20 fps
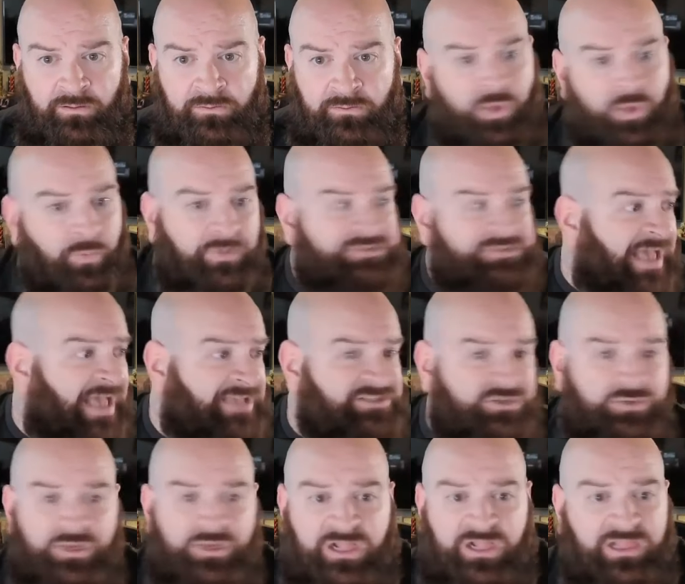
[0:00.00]
No one's
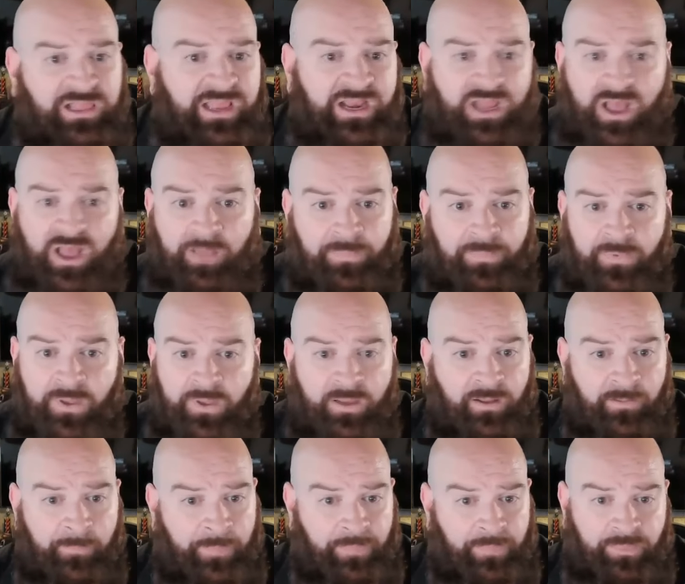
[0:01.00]
asked you to clean up
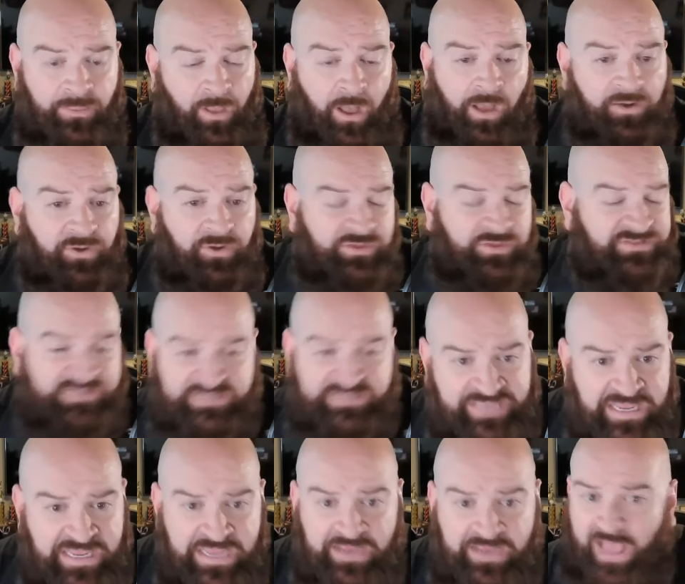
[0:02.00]
under the
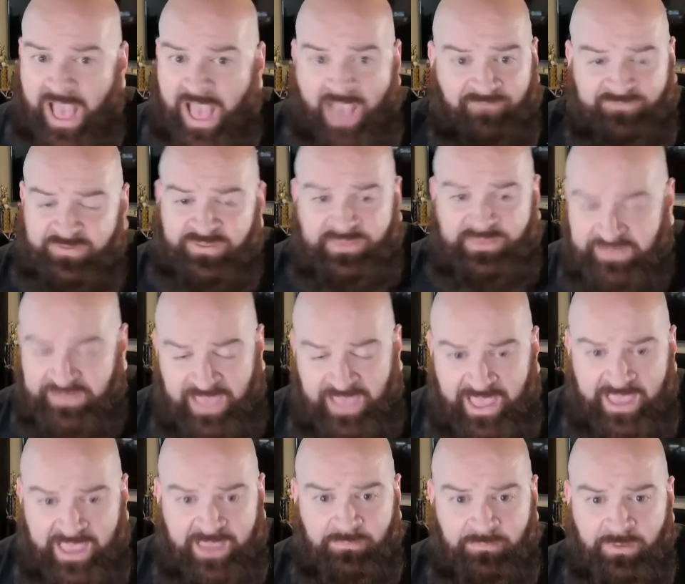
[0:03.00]
seat after the
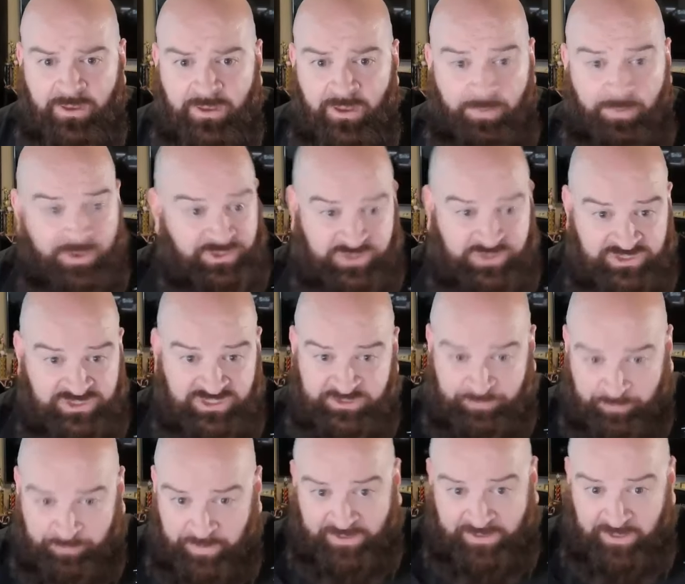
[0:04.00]
game, but to
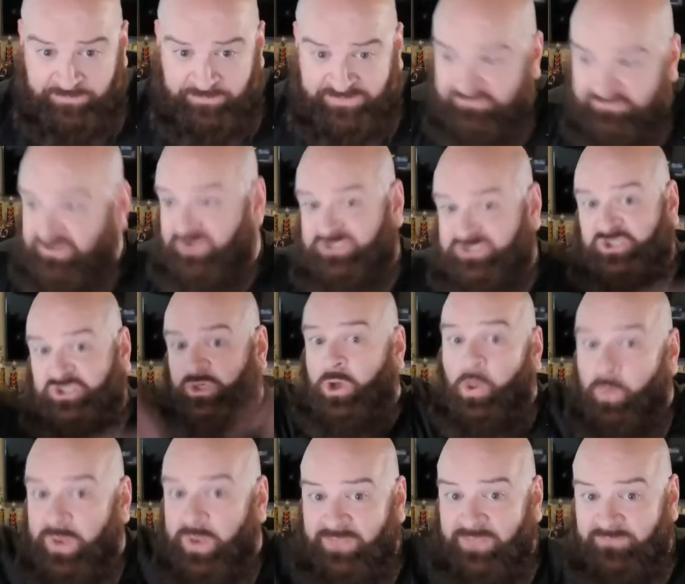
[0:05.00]
just pick up stuff and just
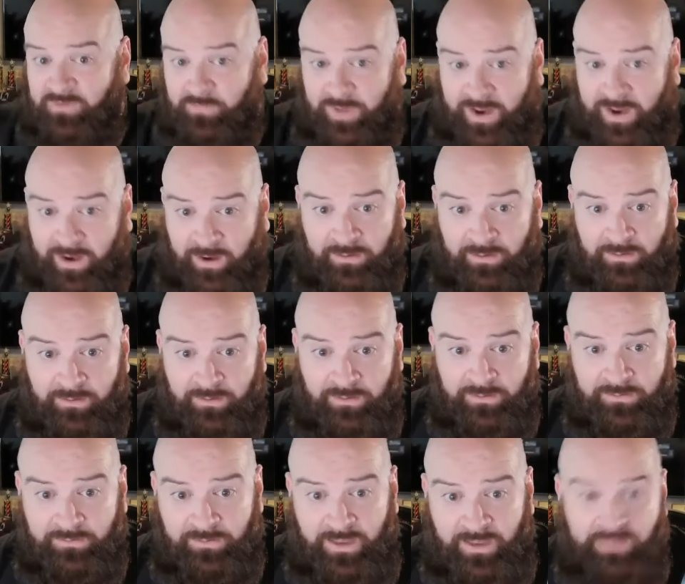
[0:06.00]
throw it everywhere
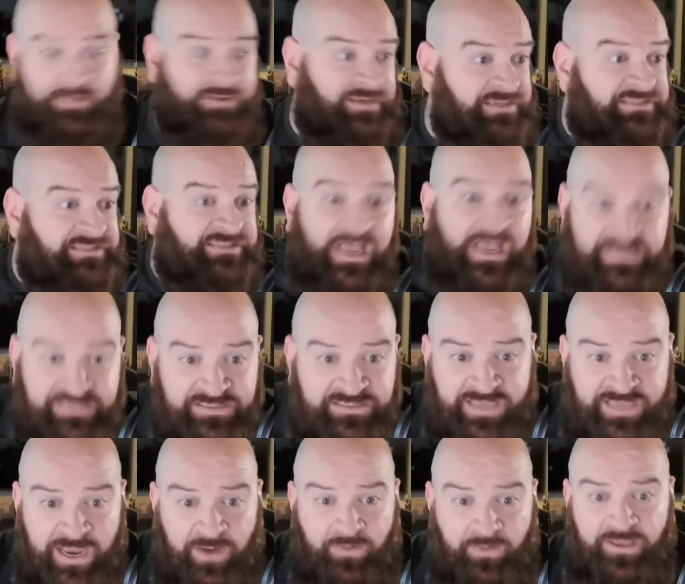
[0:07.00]
in the
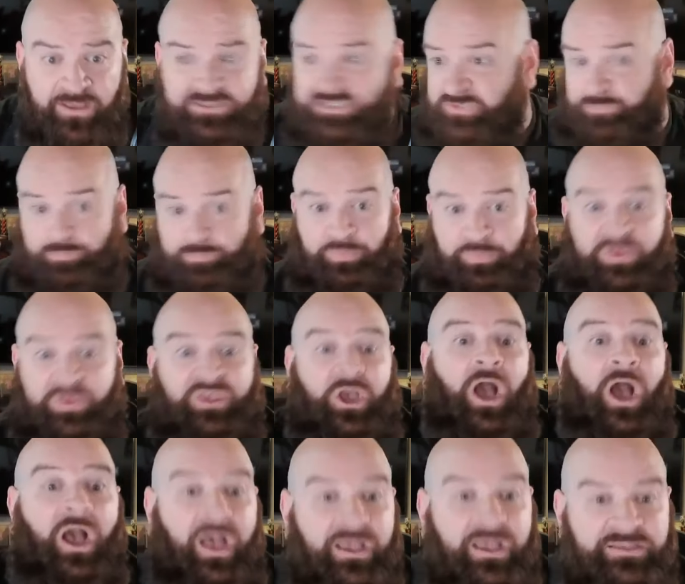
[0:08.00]
concessions area just
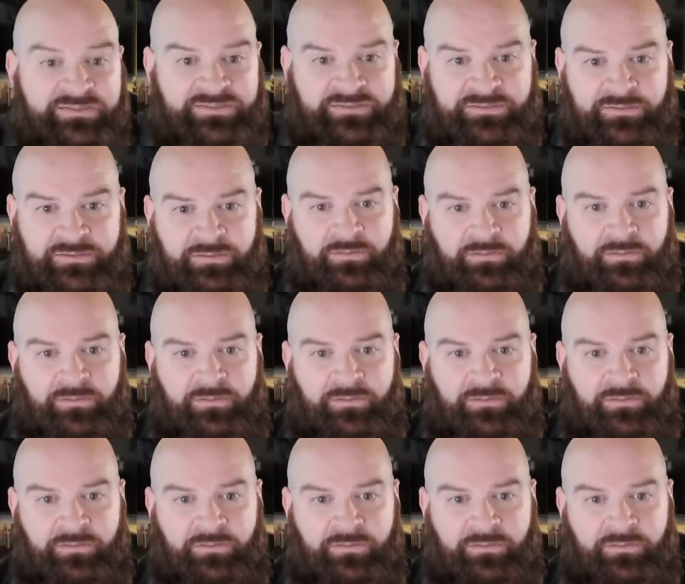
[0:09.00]
because?